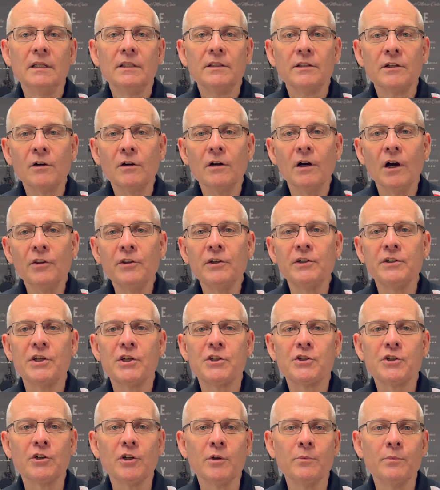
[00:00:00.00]
There are other
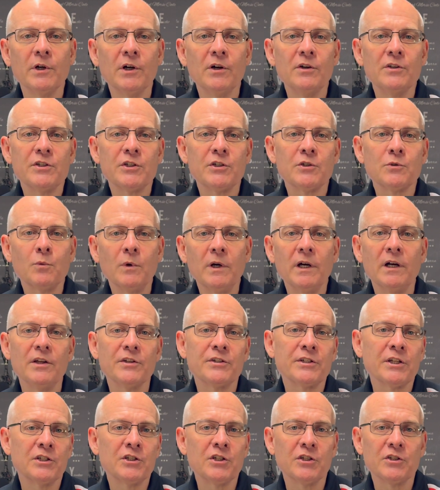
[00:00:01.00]
digital modes as well,
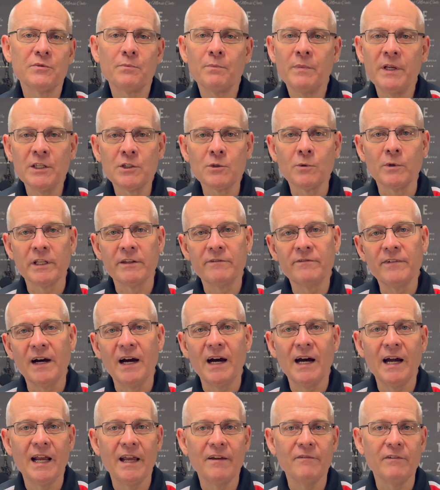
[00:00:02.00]
such as
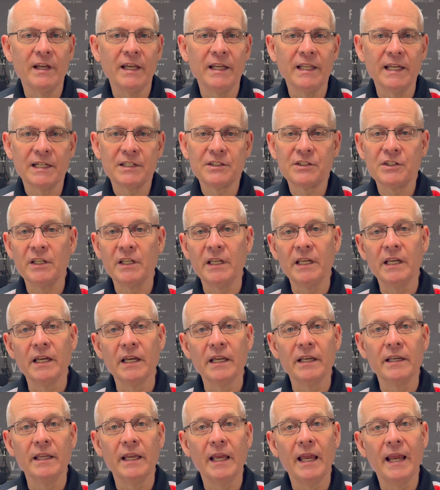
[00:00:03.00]
P25,
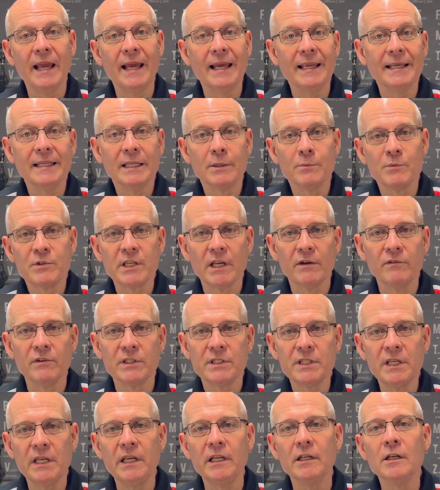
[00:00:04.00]
NXDN, and
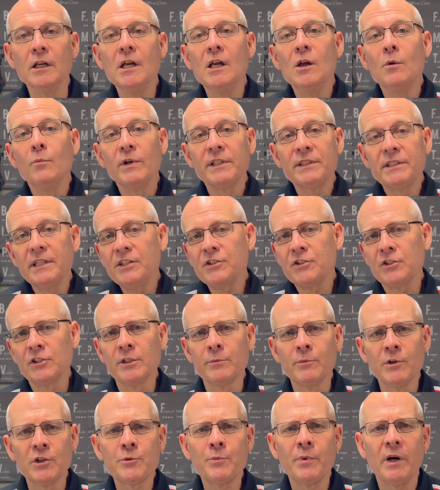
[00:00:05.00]
M17, but these are the
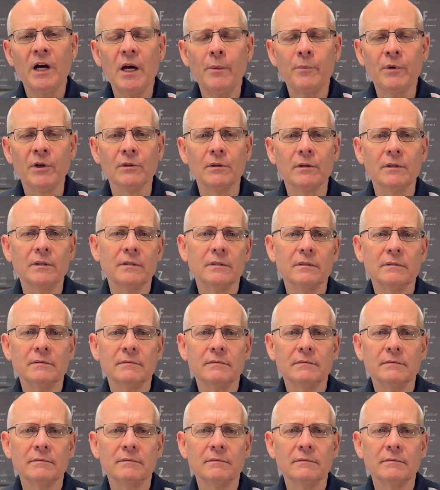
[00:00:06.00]
most popular.